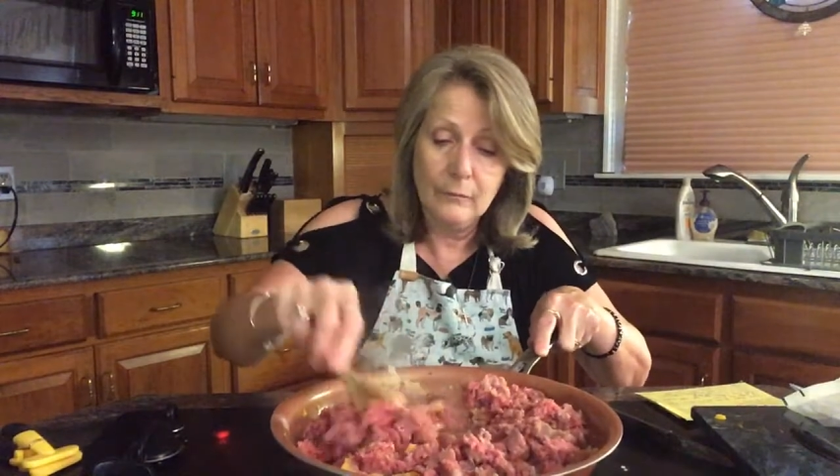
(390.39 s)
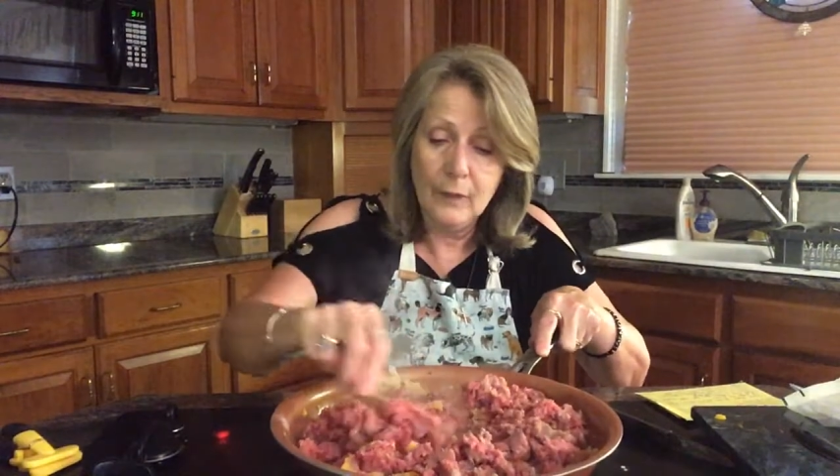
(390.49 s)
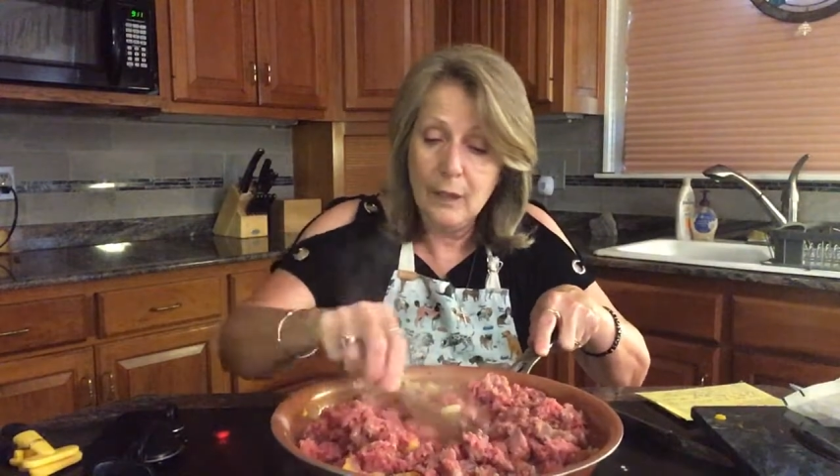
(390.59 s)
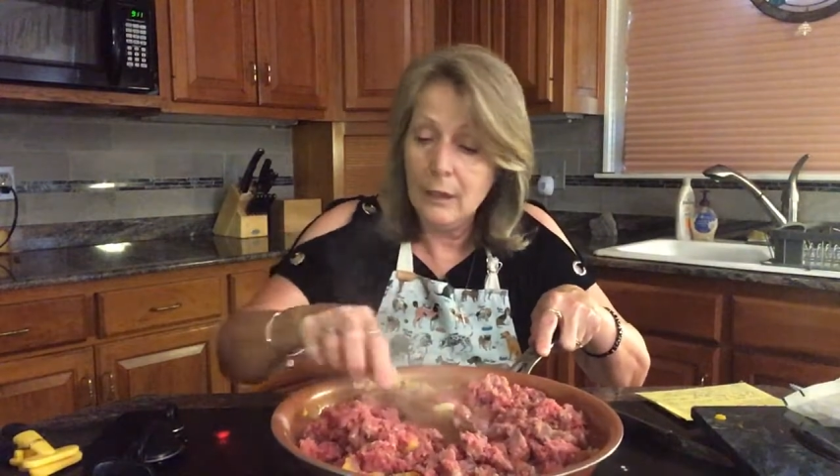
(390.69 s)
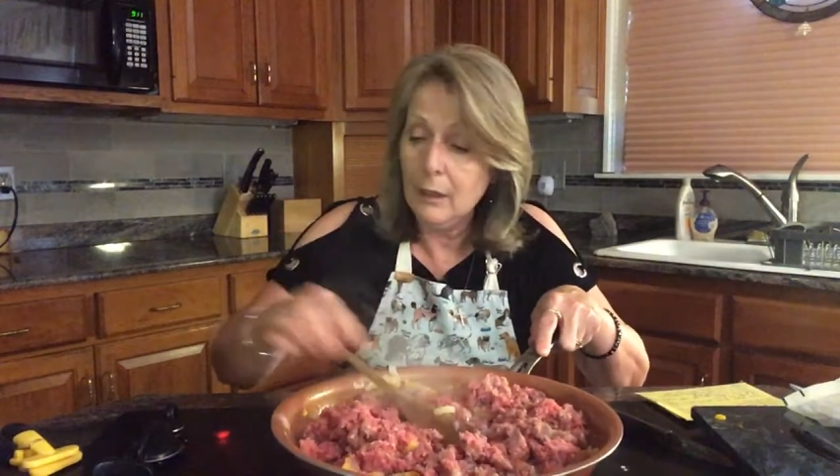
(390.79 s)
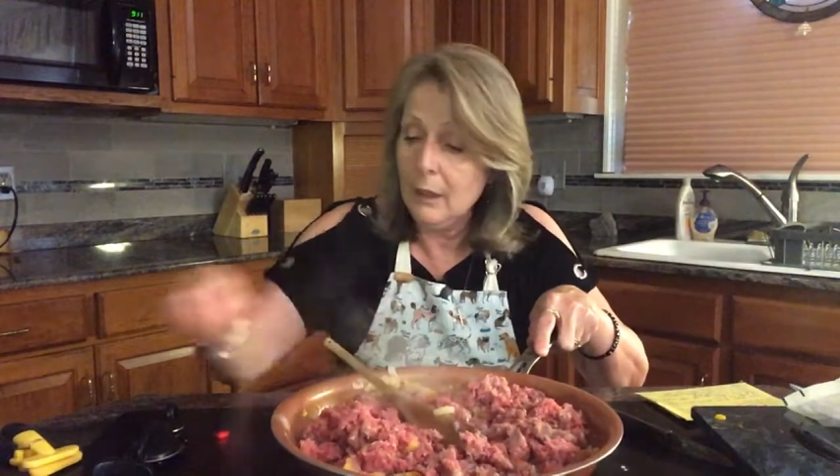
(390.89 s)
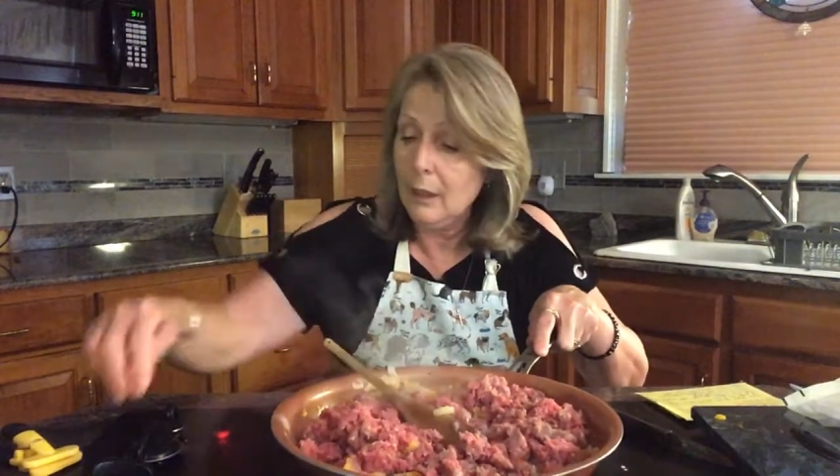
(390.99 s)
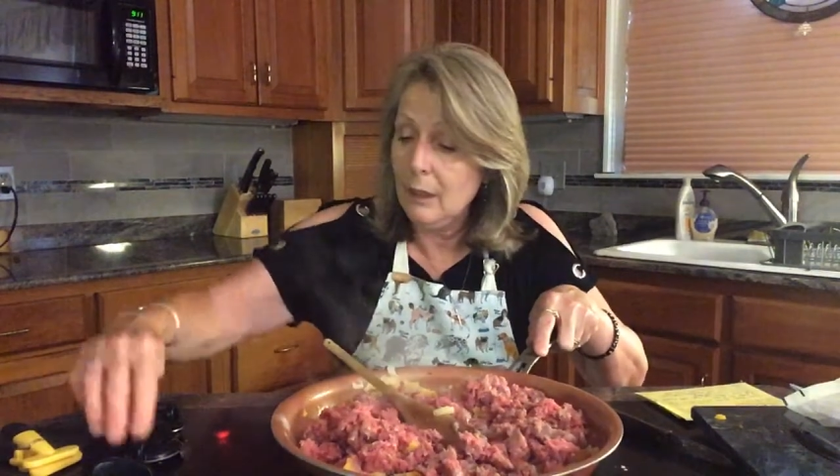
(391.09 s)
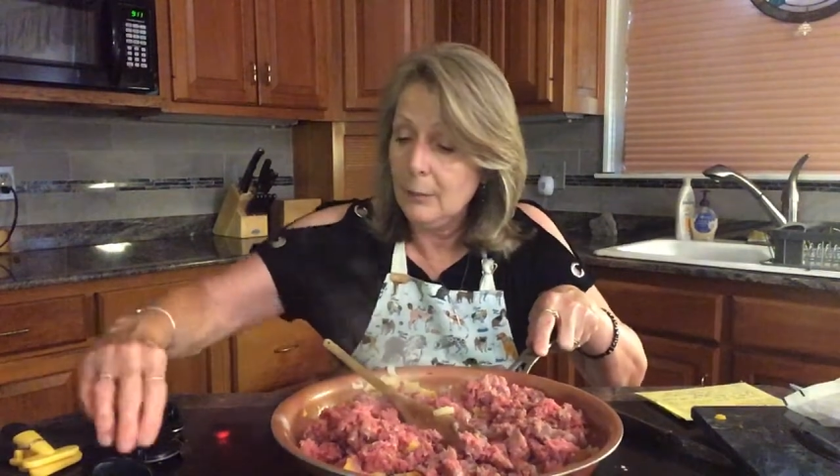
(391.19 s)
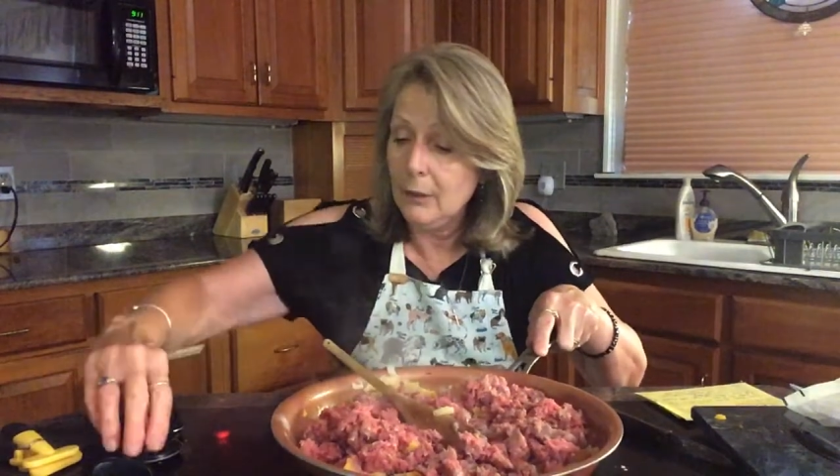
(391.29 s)
And
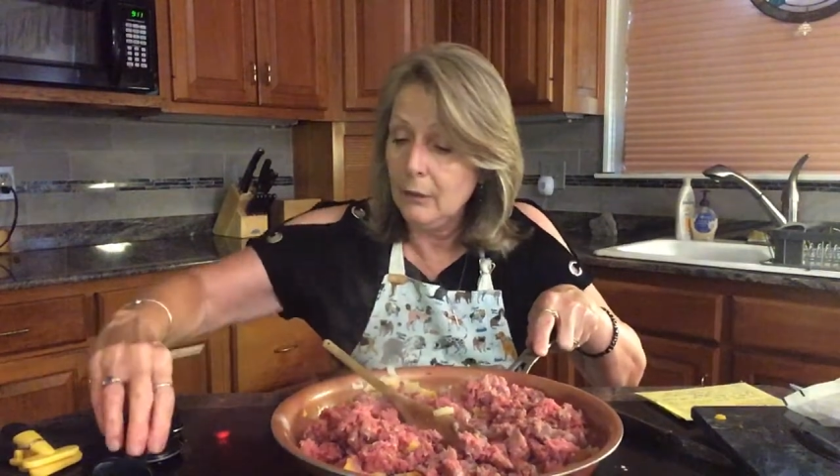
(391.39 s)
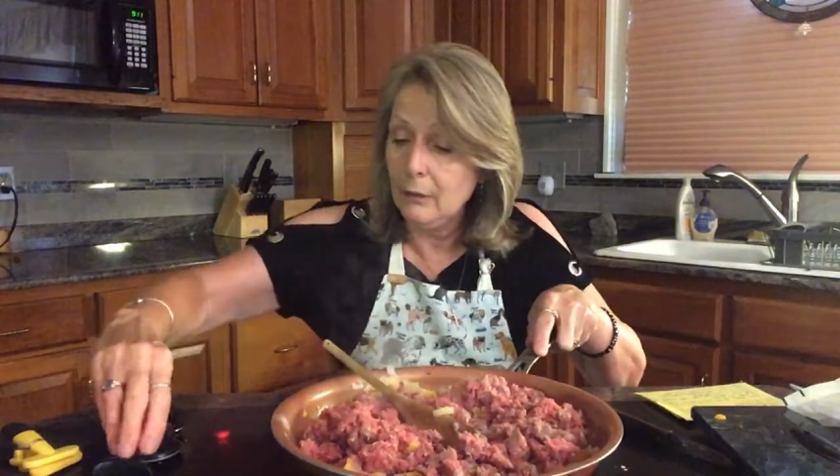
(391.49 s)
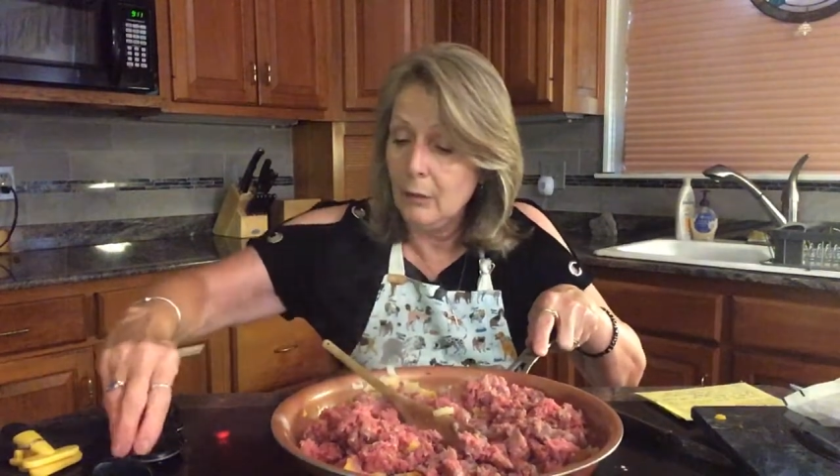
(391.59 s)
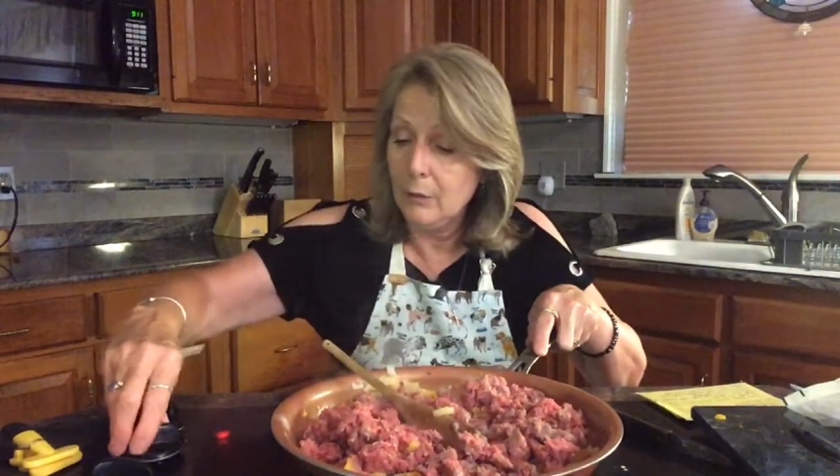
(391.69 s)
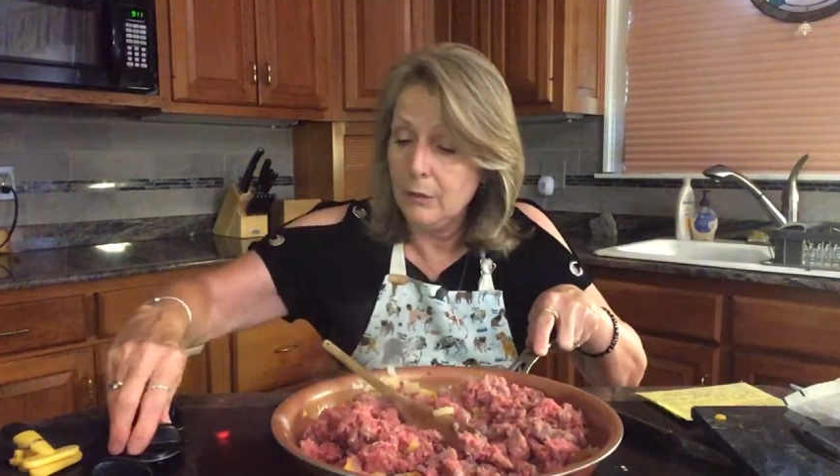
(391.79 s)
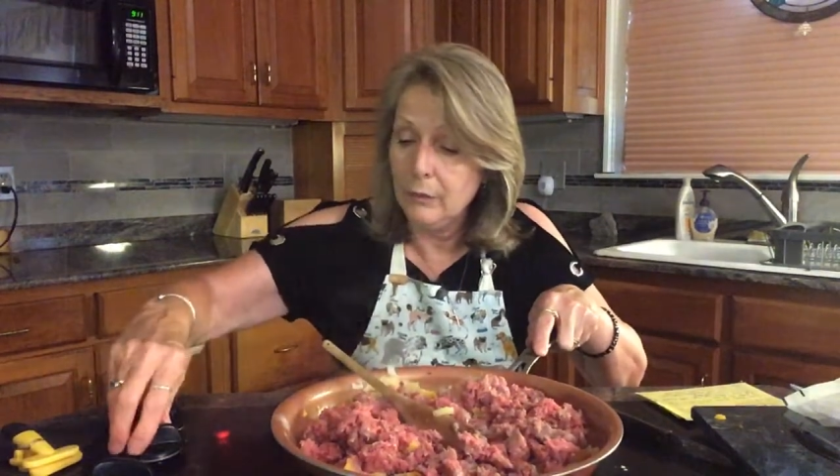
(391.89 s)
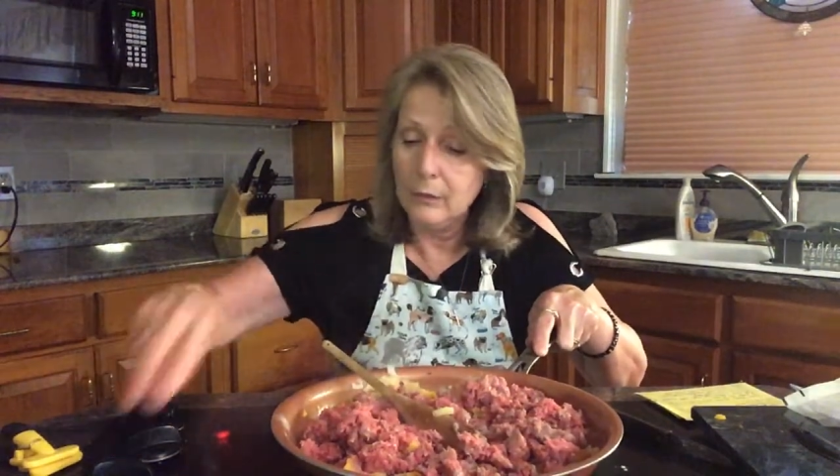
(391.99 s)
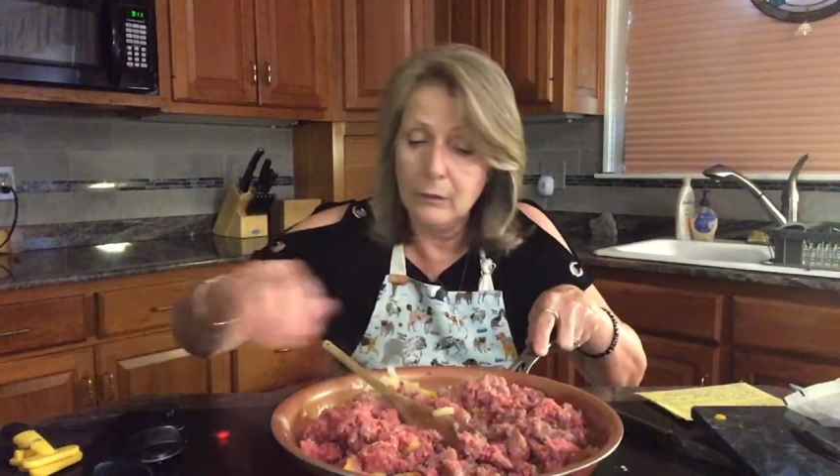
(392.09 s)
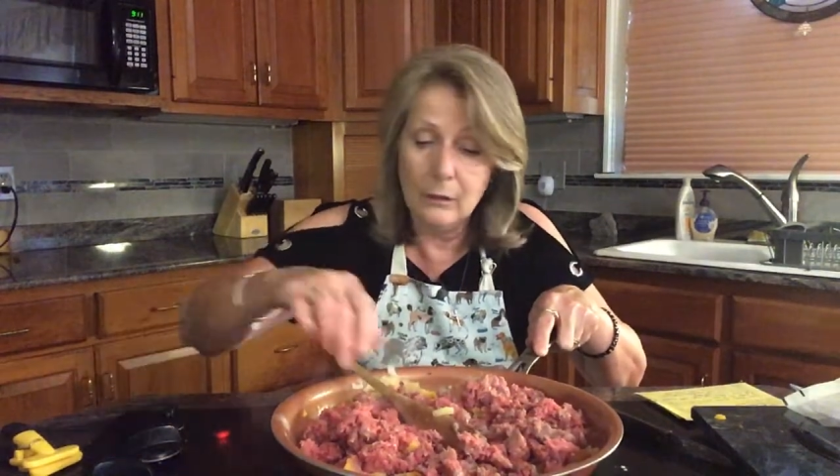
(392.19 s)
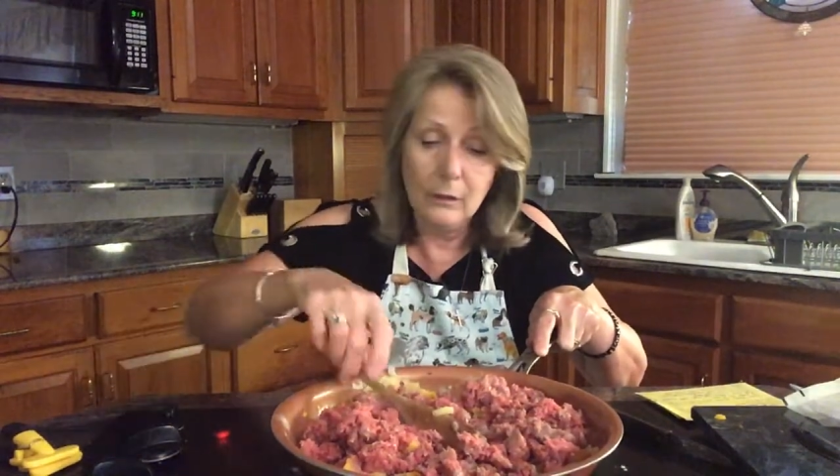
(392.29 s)
again, I'm going to lower this
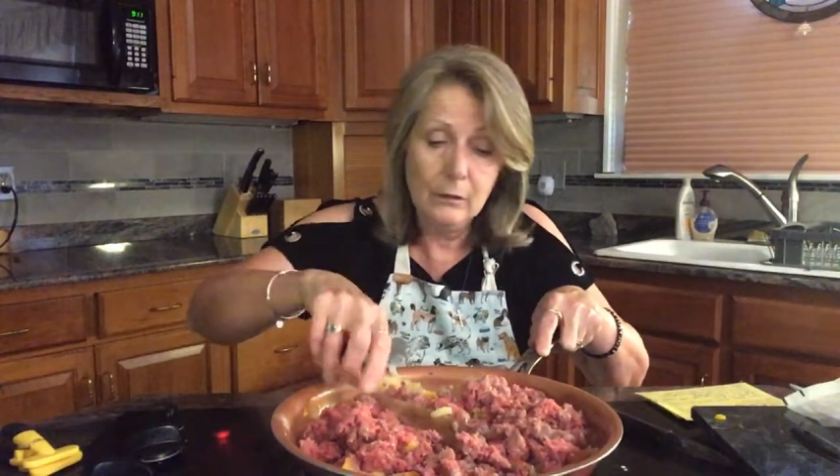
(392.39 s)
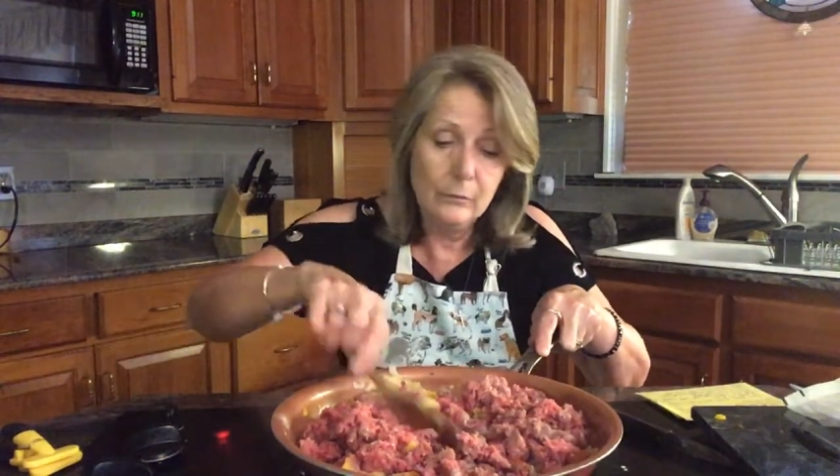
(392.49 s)
a little.